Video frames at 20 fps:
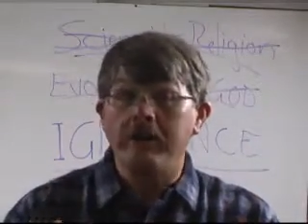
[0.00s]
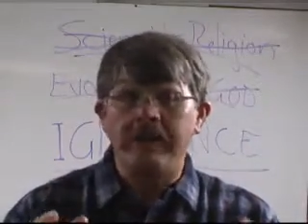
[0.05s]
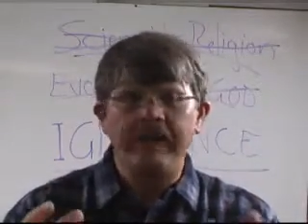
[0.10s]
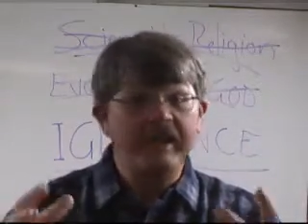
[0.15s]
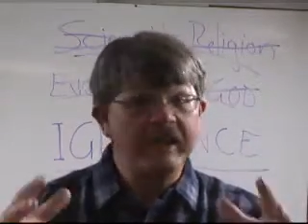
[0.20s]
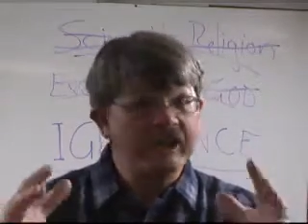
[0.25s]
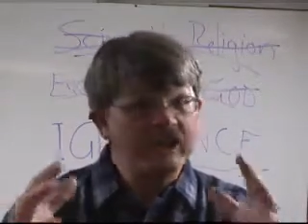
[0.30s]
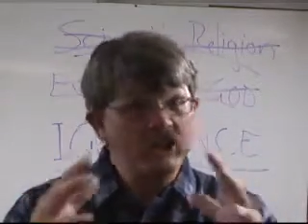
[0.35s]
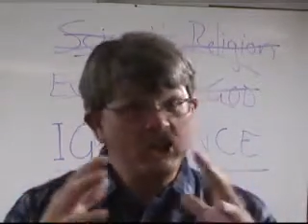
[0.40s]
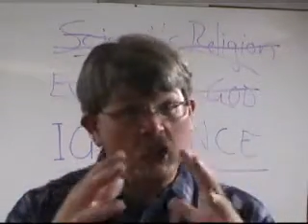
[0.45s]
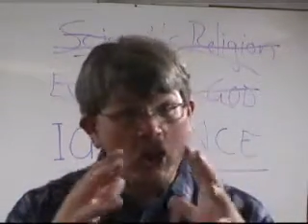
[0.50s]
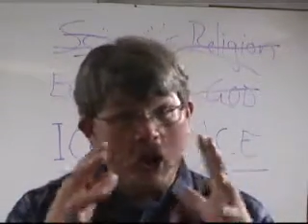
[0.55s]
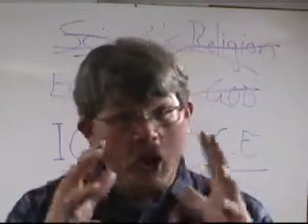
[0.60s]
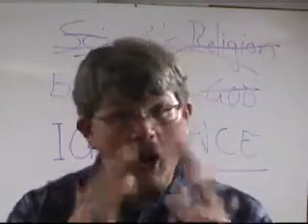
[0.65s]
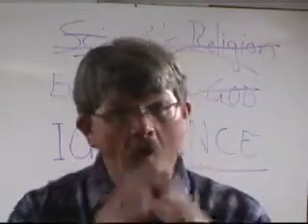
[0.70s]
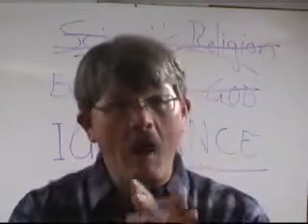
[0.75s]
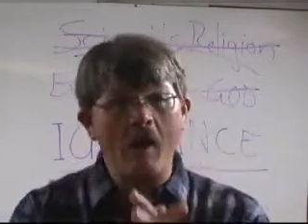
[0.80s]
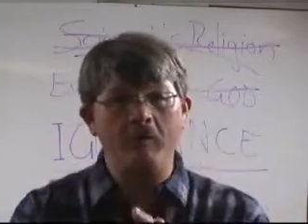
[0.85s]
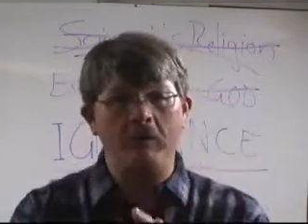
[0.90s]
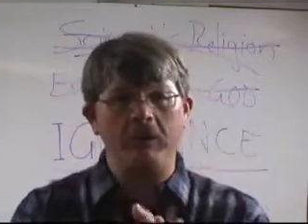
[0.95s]
in
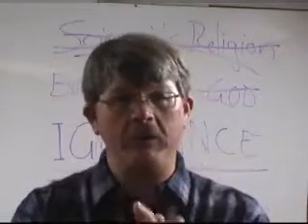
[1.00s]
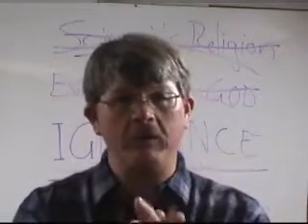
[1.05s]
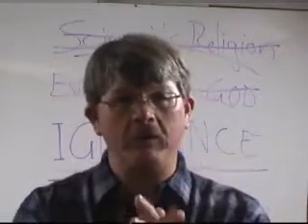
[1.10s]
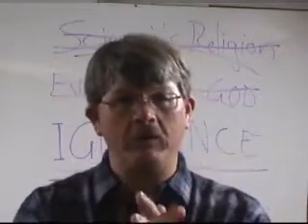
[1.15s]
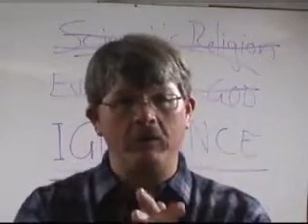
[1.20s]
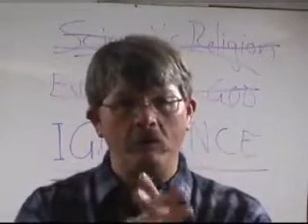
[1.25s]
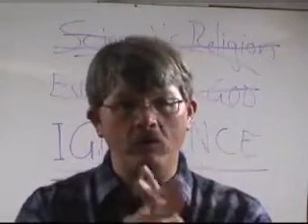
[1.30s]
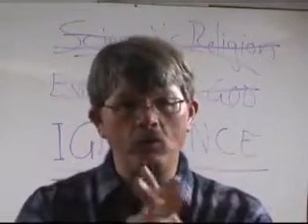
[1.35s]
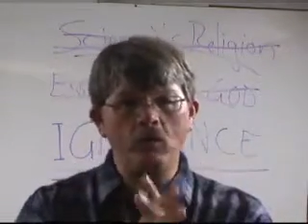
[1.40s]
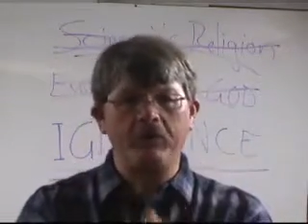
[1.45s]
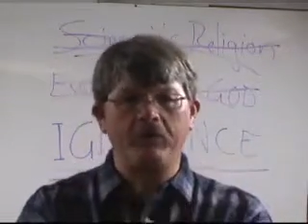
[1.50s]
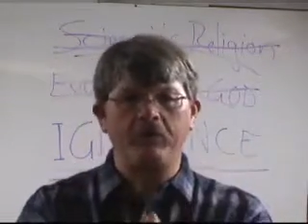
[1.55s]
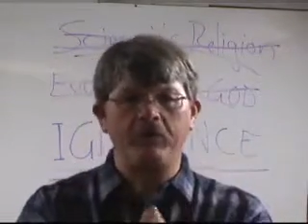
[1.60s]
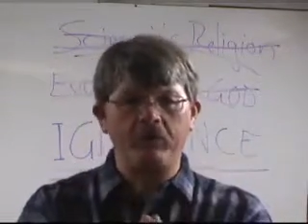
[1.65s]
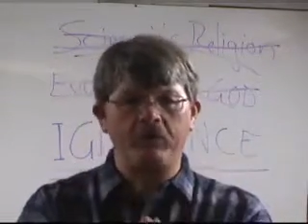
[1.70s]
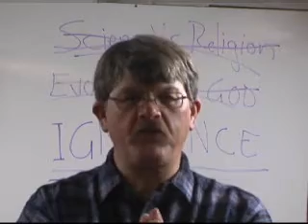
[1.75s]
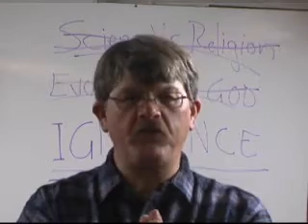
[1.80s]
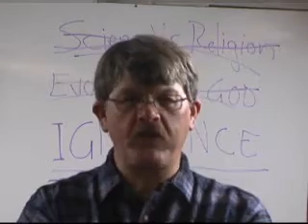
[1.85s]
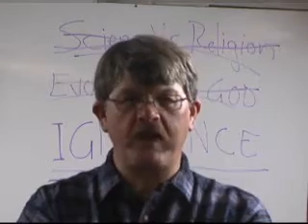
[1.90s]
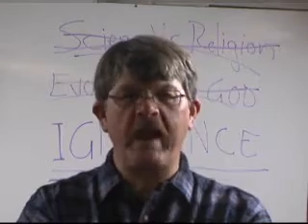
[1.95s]
common with
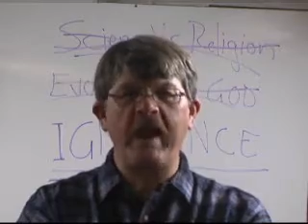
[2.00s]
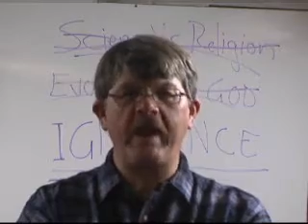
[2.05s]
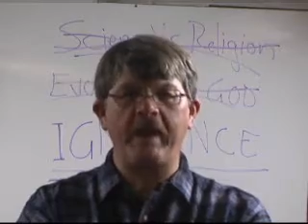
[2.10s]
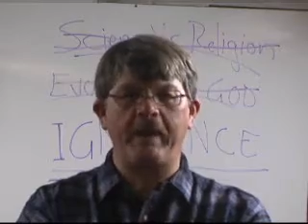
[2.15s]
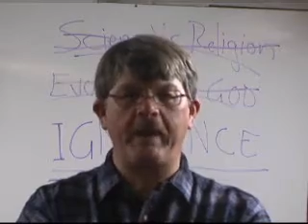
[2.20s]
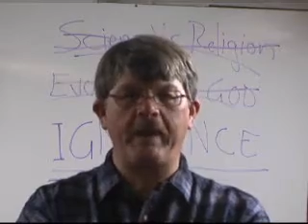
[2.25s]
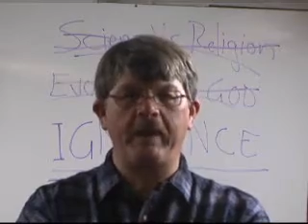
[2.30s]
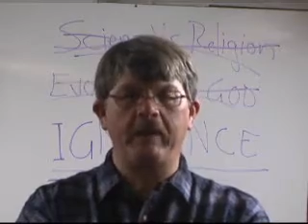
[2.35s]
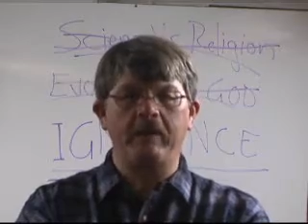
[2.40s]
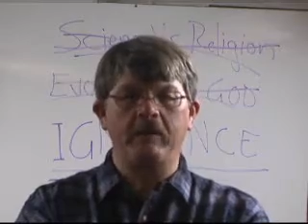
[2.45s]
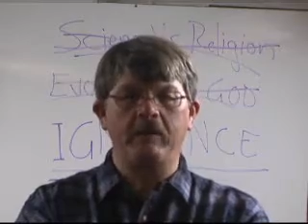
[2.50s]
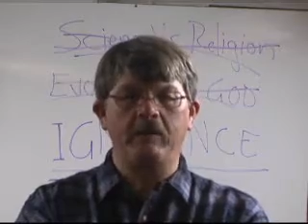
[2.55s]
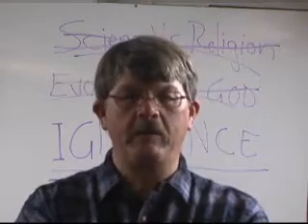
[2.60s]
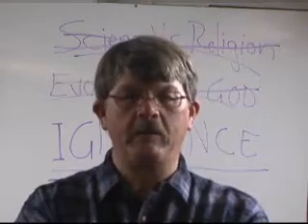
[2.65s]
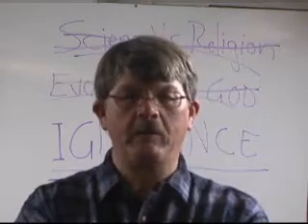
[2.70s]
Christianity